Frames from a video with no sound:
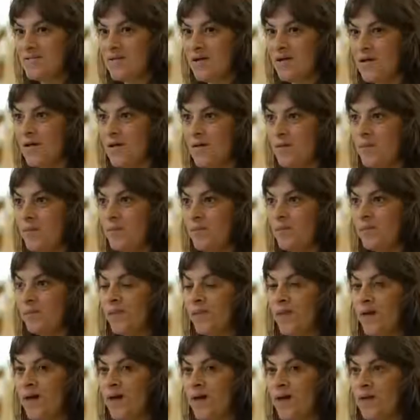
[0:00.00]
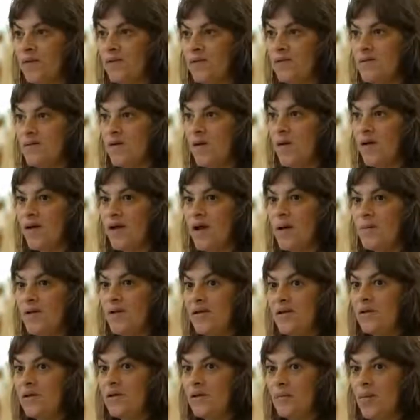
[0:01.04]
today. And I come
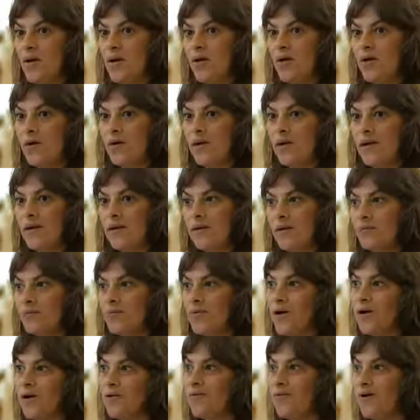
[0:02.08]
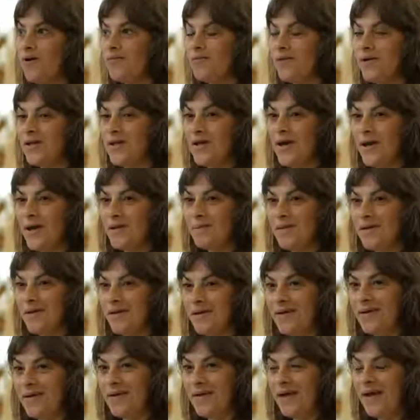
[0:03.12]
in a little bit early and I'm kind of like really
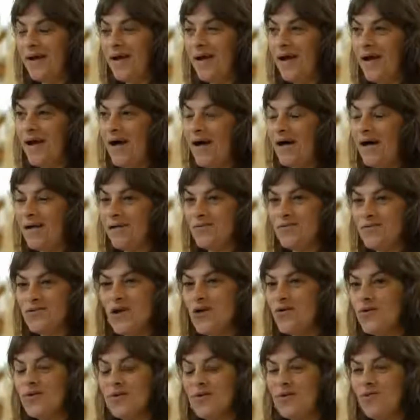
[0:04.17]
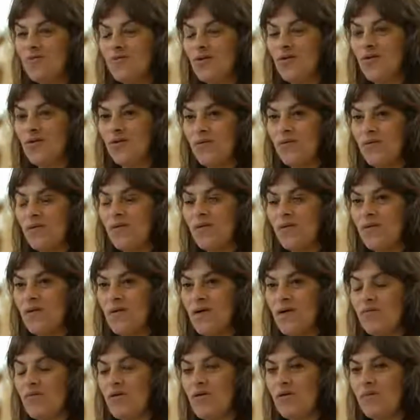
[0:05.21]
happy. And I've totally forgotten that
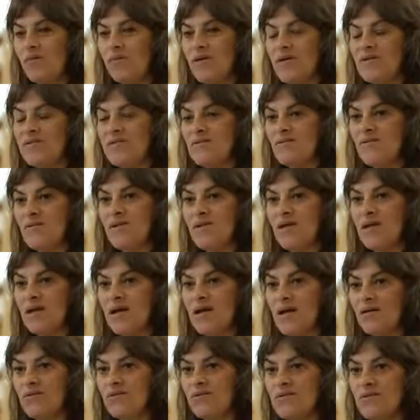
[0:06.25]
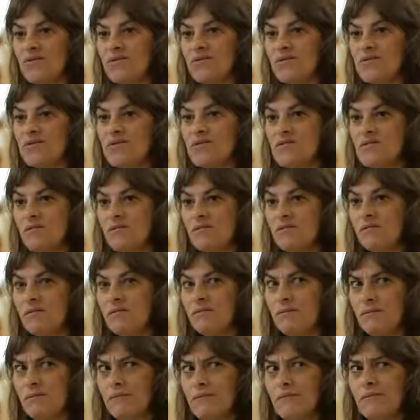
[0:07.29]
I've got a meeting with the accountants,
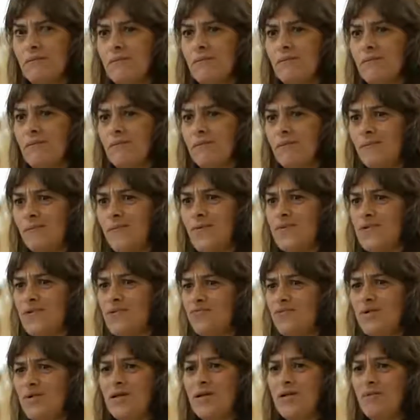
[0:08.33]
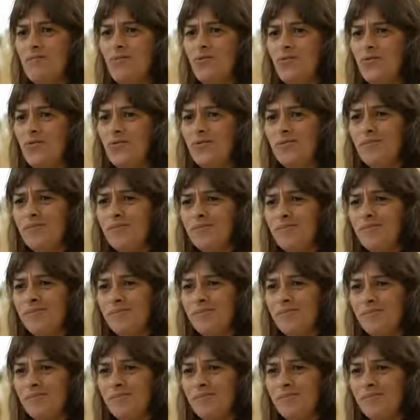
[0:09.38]
which is really important